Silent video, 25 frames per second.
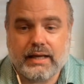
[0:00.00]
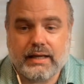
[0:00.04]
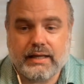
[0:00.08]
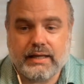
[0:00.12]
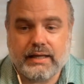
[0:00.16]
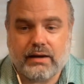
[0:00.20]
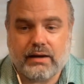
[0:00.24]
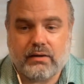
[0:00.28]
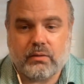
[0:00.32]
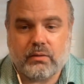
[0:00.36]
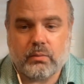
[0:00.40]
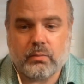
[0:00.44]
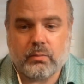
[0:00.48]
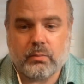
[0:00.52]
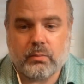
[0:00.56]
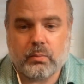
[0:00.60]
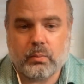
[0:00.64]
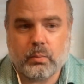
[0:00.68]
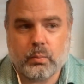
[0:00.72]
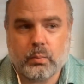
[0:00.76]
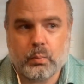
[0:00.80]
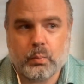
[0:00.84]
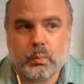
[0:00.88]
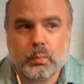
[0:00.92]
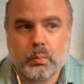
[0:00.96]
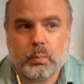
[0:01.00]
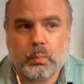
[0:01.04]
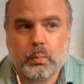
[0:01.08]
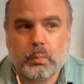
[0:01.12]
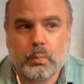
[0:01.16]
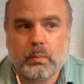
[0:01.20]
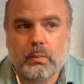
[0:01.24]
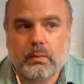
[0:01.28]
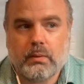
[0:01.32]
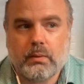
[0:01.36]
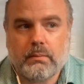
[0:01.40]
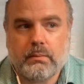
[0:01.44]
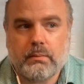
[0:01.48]
Now,
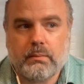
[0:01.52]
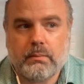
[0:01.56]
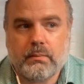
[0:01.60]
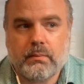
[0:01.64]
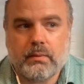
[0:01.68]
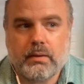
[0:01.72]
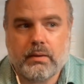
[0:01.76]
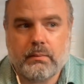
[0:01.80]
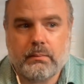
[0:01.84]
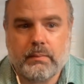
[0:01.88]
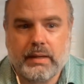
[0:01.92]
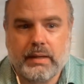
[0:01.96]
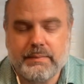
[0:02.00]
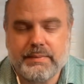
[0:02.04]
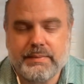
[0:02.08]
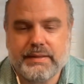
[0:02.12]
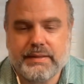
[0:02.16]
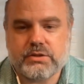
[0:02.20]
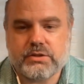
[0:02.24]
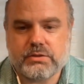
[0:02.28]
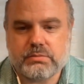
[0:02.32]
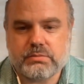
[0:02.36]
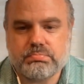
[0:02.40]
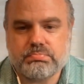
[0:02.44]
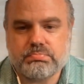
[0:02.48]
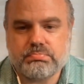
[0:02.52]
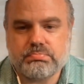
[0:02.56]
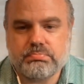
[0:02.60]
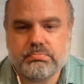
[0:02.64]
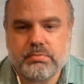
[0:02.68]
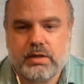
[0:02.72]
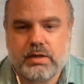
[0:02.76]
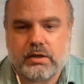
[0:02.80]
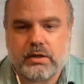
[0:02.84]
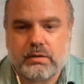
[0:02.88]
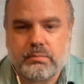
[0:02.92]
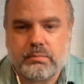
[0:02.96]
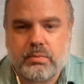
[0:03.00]
maybe it's
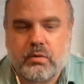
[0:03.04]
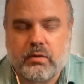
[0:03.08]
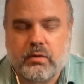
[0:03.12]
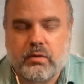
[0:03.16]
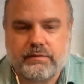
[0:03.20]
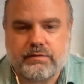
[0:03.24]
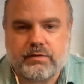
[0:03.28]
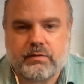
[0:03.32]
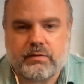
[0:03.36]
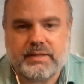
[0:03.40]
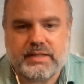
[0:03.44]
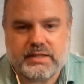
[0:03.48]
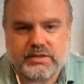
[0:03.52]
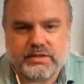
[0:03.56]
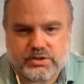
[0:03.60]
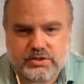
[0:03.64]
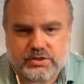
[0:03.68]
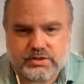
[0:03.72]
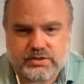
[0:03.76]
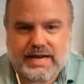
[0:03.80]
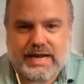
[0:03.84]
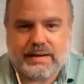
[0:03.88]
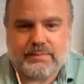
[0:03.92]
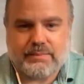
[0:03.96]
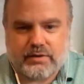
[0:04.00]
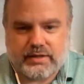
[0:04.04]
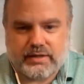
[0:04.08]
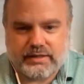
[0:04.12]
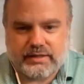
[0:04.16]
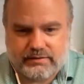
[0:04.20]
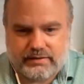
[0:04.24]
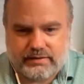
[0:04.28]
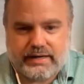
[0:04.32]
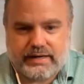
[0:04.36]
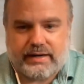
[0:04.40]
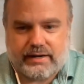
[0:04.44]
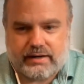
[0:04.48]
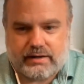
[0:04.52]
a good point for me to stop right
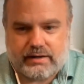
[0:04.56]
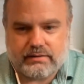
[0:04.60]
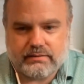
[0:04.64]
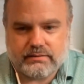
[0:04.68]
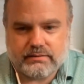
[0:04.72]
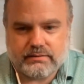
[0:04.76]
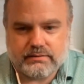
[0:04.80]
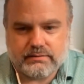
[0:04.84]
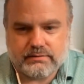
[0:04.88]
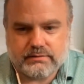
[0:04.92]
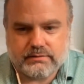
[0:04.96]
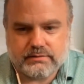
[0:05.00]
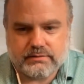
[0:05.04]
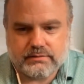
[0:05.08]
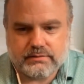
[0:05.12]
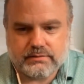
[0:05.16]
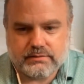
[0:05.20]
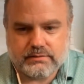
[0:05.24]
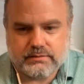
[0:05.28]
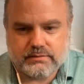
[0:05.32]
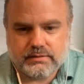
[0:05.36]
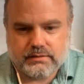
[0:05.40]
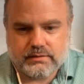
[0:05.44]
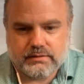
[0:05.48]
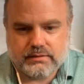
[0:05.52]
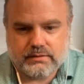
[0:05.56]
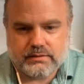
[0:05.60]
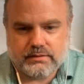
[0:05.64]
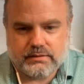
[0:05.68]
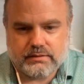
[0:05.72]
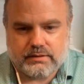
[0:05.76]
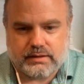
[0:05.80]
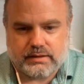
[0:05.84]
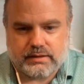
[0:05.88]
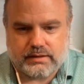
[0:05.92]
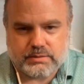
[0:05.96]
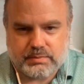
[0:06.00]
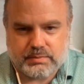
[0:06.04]
there
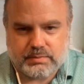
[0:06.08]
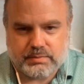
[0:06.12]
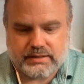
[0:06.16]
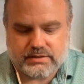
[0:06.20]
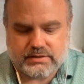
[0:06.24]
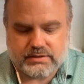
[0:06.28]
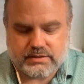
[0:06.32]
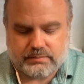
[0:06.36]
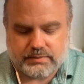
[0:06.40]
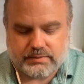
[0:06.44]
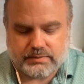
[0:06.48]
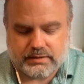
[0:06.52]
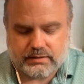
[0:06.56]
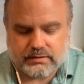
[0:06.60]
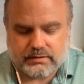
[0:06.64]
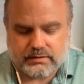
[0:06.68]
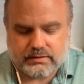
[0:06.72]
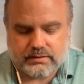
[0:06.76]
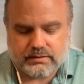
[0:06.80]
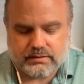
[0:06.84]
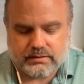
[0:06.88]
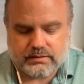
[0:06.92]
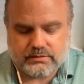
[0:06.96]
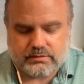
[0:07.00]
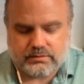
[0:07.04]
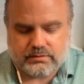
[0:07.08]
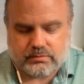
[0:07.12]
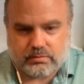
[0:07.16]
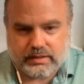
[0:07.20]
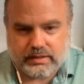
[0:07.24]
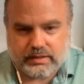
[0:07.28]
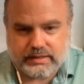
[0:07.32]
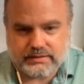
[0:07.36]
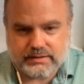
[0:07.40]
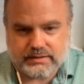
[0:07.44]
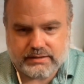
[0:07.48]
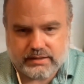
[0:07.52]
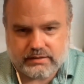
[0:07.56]
and explain something. So
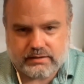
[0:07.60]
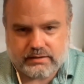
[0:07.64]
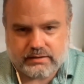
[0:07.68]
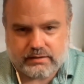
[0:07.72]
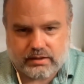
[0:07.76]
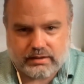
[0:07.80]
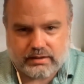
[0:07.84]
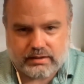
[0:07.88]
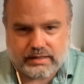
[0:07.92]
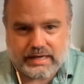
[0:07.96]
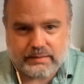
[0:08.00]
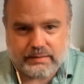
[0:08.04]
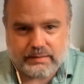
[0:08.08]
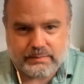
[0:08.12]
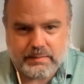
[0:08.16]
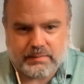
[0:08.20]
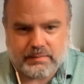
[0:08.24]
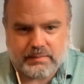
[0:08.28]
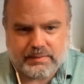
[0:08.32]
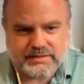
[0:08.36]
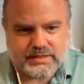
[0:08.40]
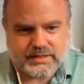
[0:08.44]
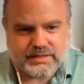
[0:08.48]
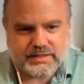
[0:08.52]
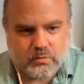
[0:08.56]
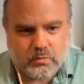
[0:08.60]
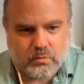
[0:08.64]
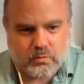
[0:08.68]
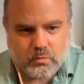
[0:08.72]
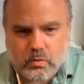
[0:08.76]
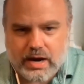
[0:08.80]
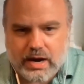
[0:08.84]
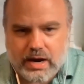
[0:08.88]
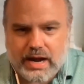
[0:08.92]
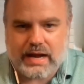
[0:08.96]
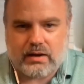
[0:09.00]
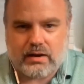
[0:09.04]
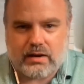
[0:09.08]
right there, a lot of people might say,
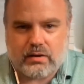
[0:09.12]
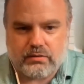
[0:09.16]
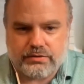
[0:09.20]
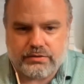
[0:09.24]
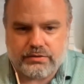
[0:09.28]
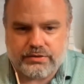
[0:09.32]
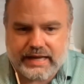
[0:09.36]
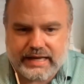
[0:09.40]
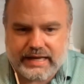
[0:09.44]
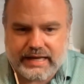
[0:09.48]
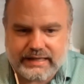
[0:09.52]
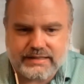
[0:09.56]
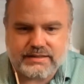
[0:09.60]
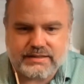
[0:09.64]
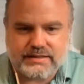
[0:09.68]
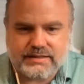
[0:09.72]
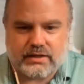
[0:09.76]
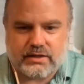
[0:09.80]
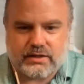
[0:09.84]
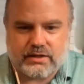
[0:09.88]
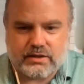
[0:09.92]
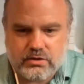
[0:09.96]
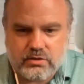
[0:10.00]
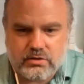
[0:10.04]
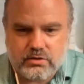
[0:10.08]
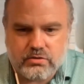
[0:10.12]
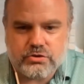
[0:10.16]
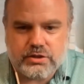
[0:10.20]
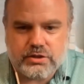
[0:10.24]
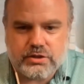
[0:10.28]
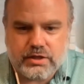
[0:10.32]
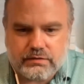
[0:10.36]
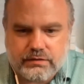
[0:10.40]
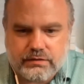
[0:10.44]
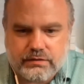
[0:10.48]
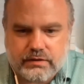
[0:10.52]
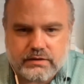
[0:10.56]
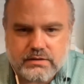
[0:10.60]
wow, that is a huge
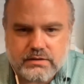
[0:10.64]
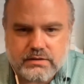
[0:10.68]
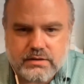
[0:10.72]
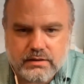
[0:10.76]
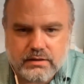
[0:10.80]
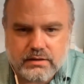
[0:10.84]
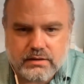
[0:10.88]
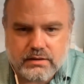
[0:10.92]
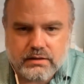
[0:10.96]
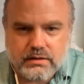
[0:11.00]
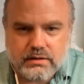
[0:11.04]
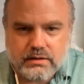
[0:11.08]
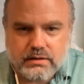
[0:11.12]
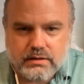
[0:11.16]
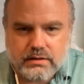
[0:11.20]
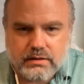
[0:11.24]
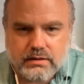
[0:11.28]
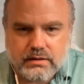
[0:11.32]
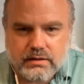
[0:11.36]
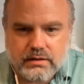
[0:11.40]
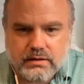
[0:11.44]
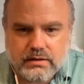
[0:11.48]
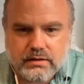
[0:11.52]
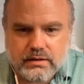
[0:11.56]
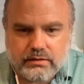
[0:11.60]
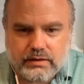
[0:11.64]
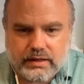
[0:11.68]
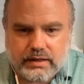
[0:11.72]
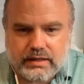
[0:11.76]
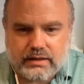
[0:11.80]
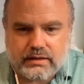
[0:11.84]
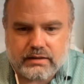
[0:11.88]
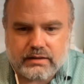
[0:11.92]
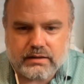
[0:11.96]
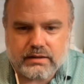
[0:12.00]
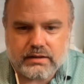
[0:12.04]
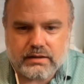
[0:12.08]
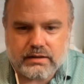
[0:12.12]
difference.
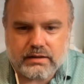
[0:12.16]
That